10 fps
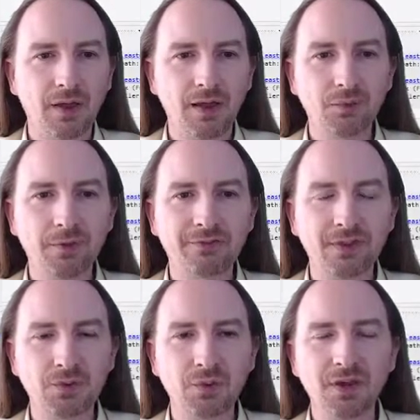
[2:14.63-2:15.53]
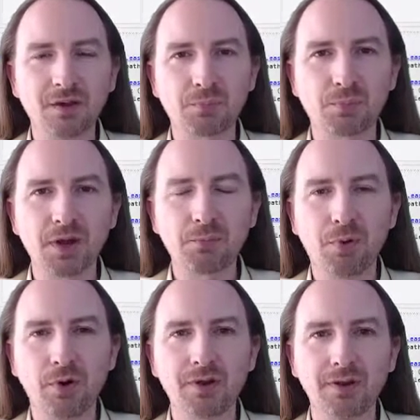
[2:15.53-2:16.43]
And we see that we hit a
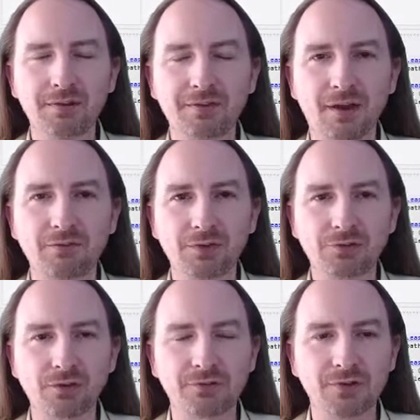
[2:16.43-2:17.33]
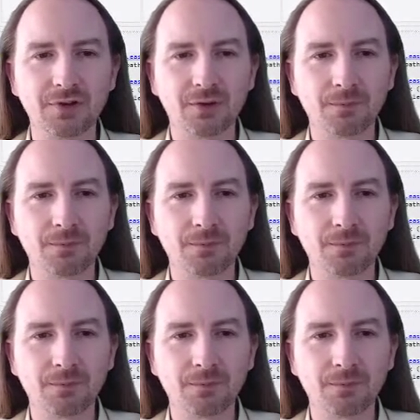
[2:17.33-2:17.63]
breakpoint inside Visual Studio.